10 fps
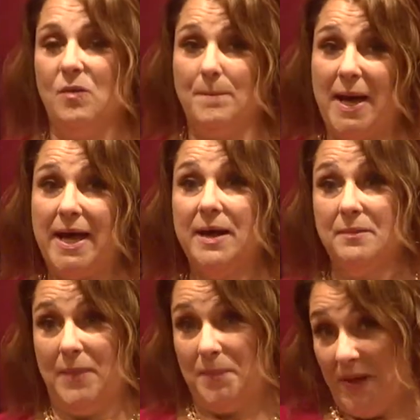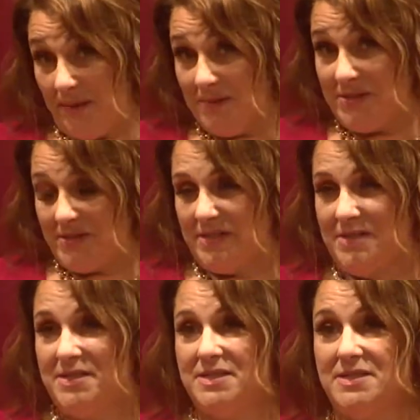my
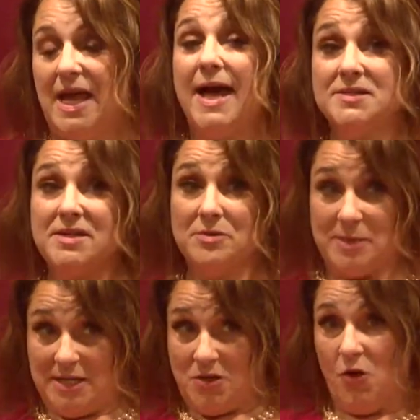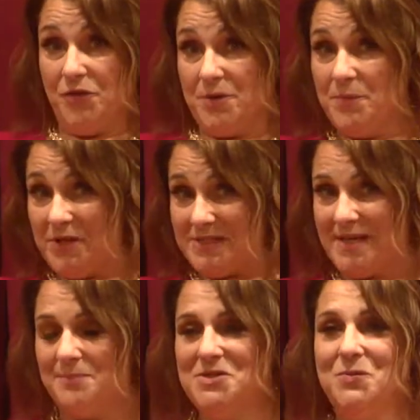publicist asked everybody to hold their books
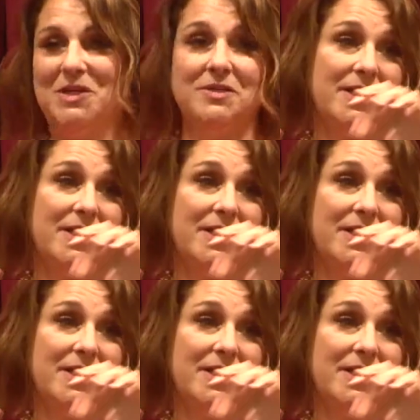up so we could,